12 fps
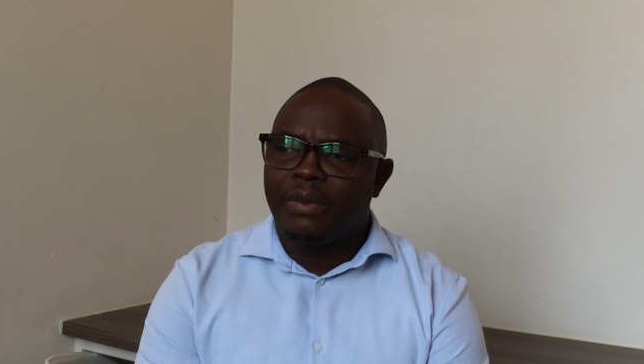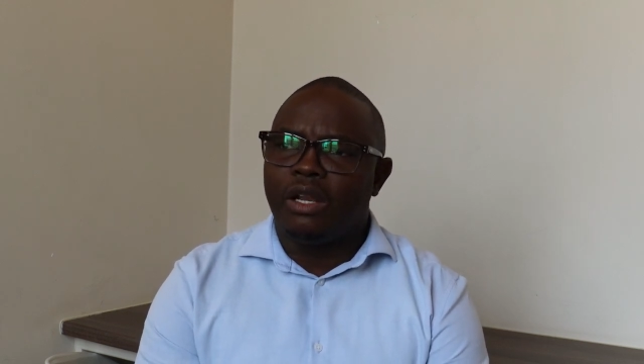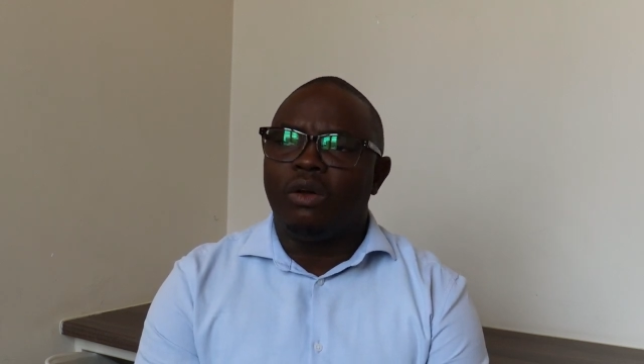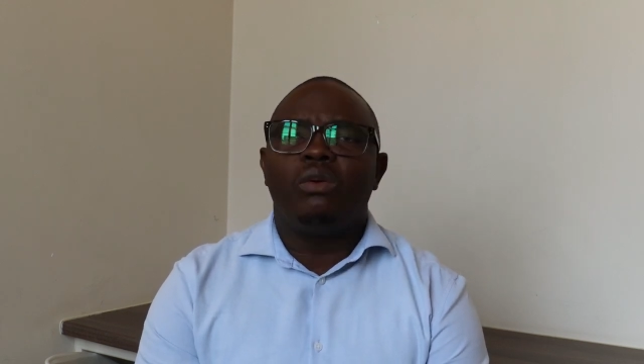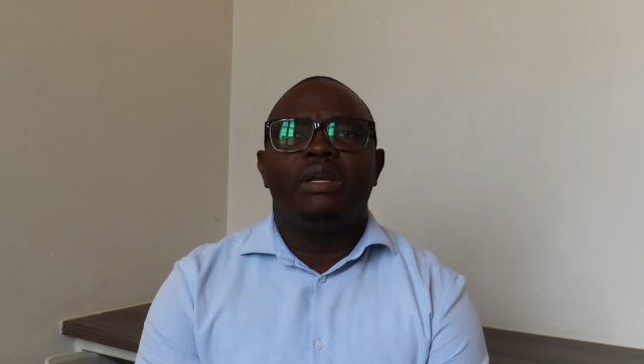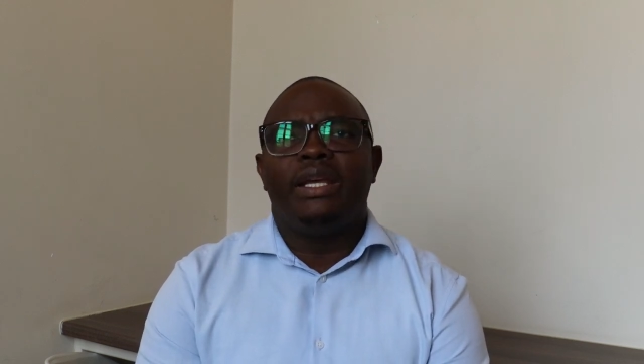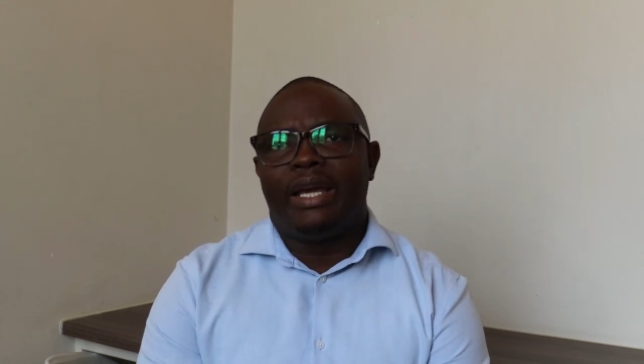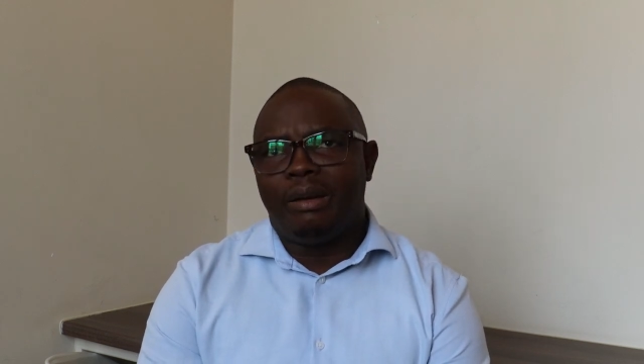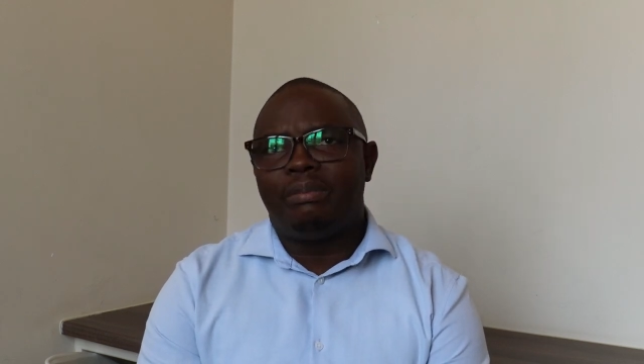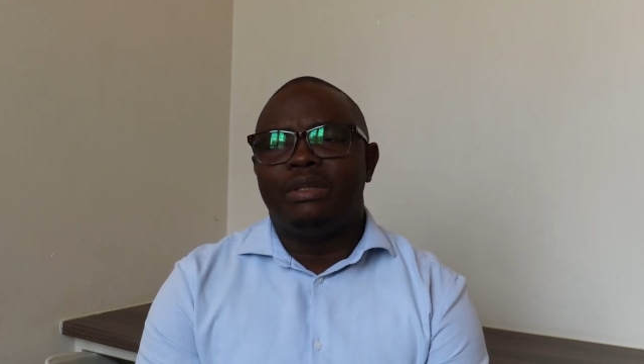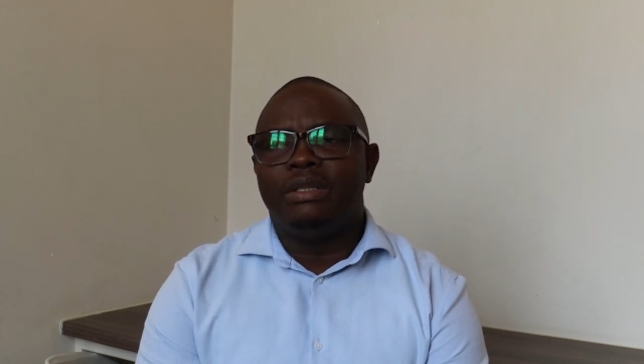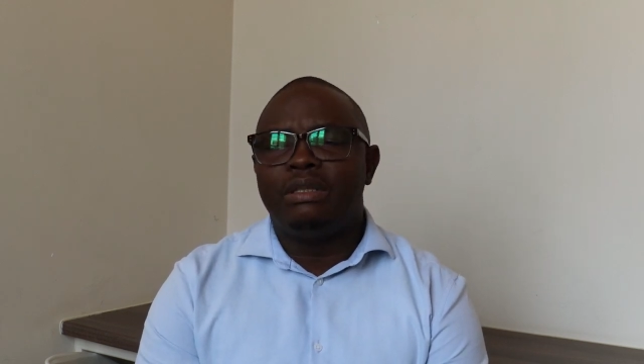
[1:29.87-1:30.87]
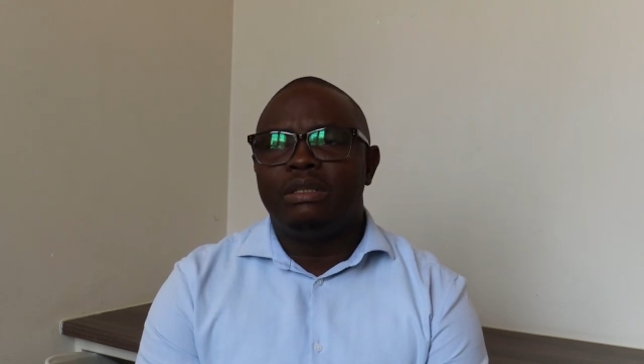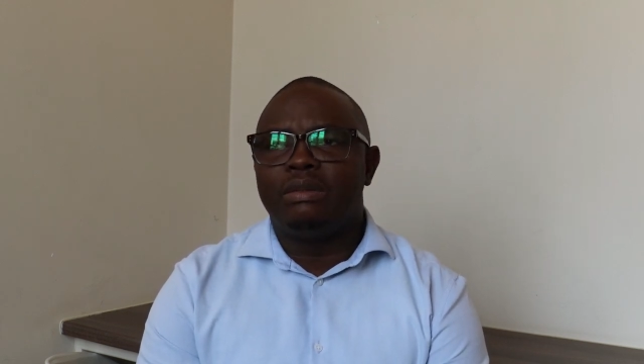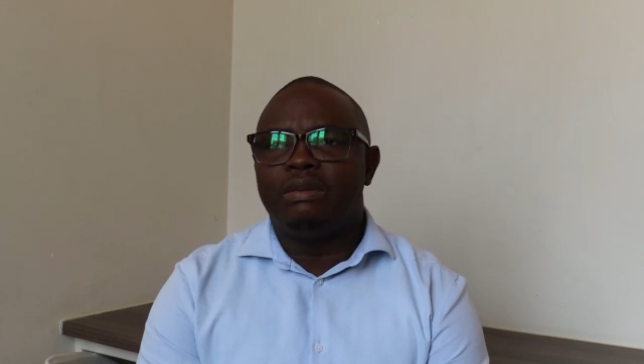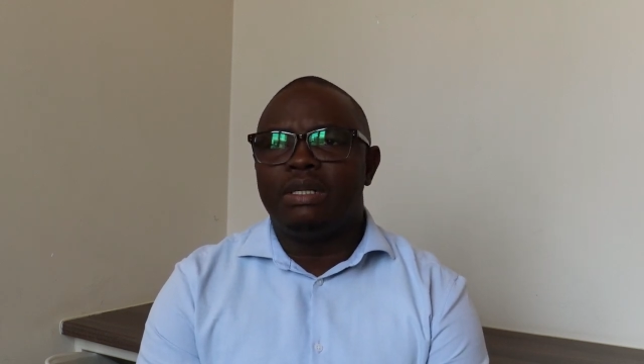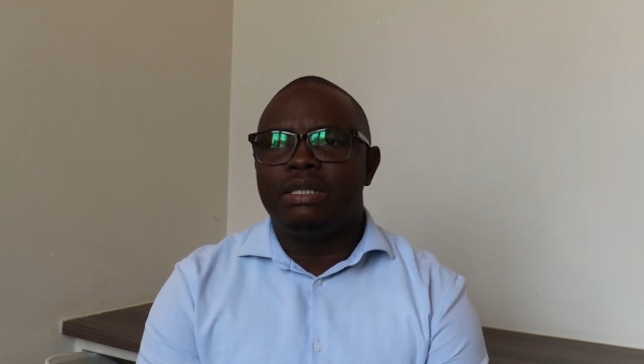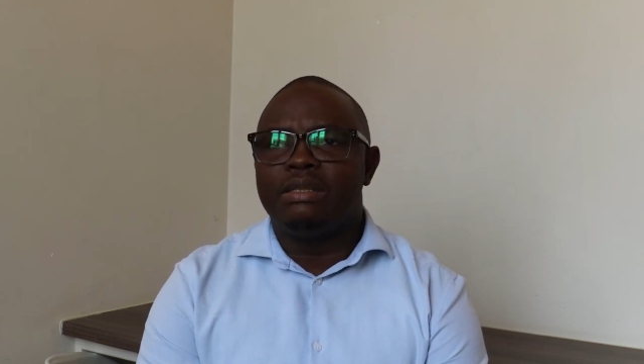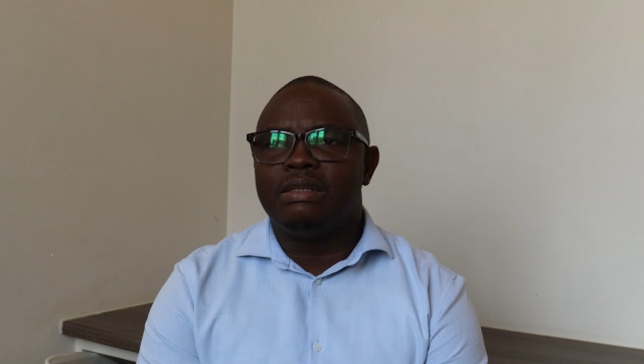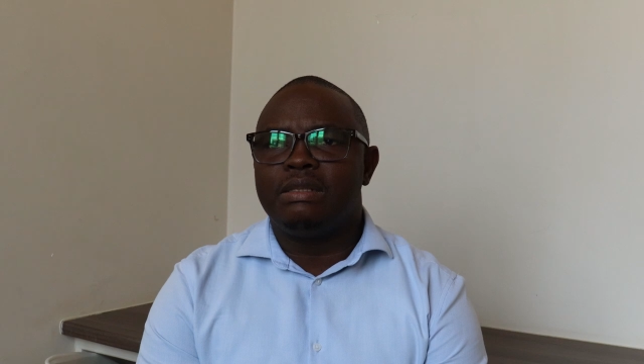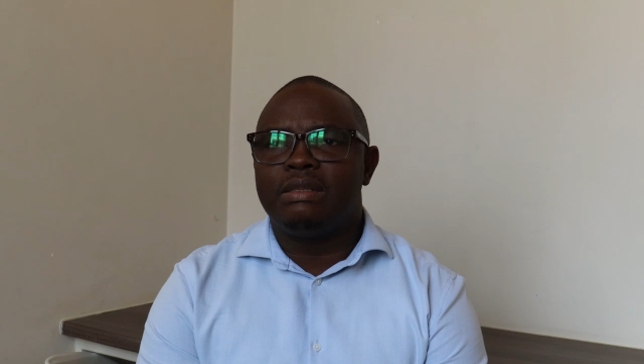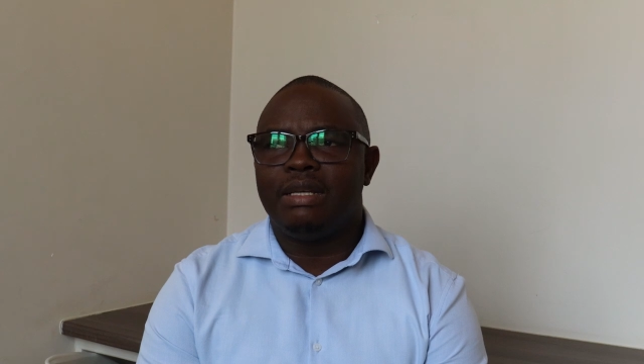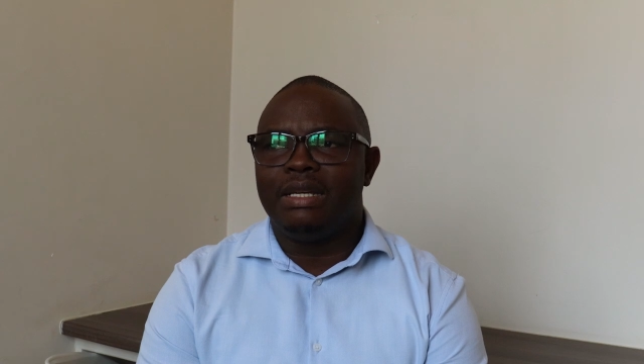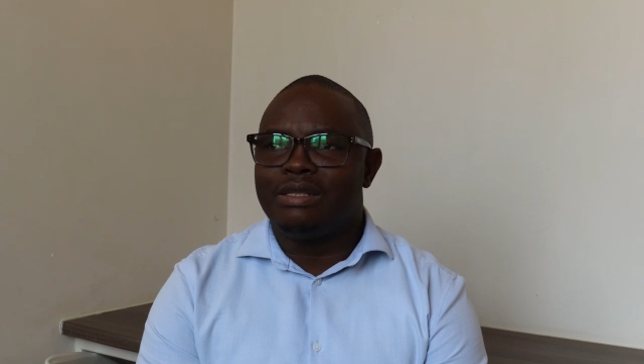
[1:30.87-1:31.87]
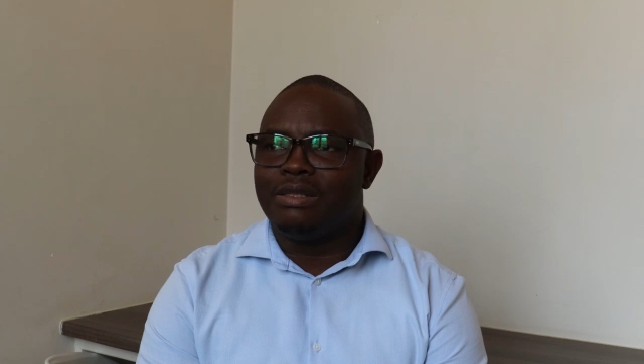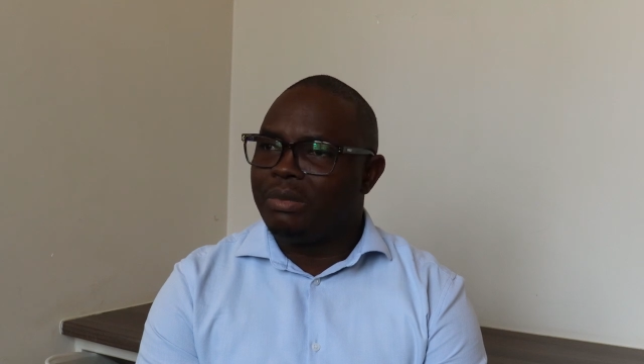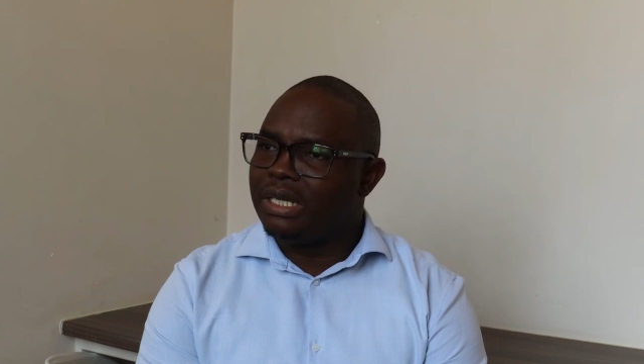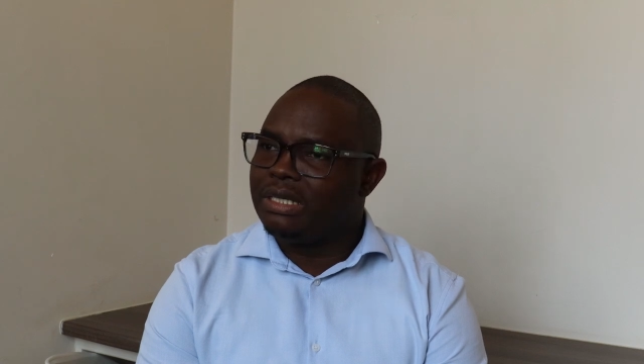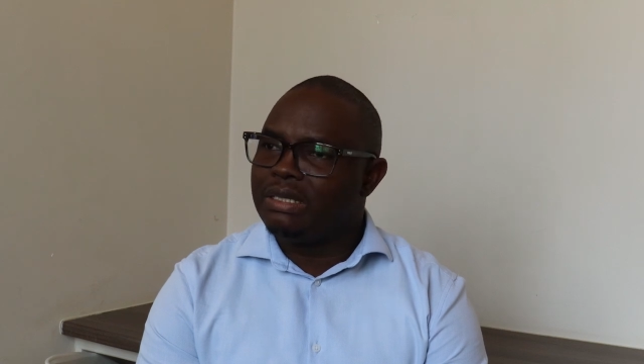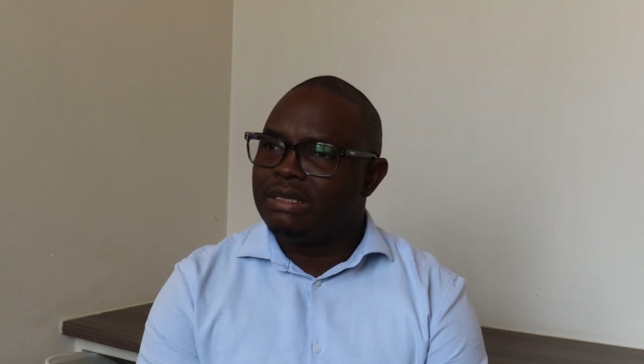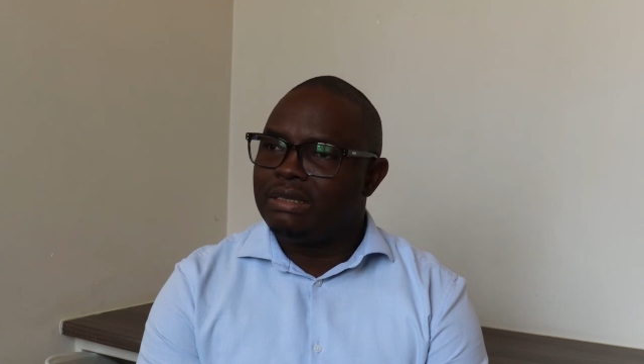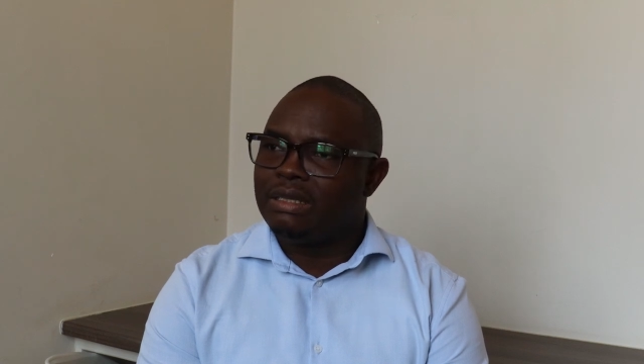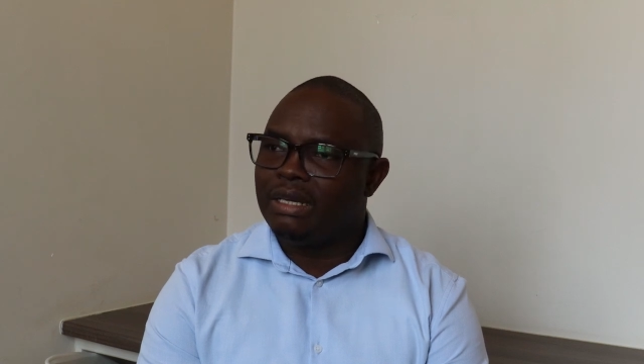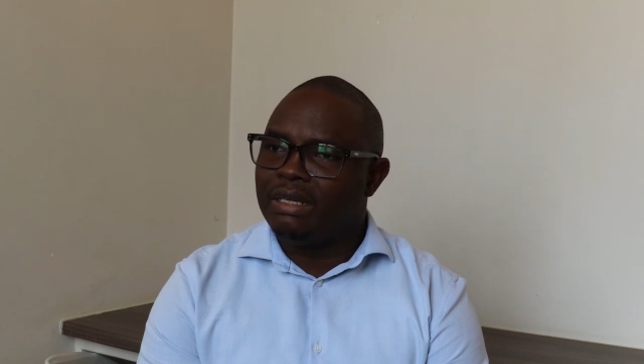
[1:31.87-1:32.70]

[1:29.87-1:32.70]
can only happen once there is a budget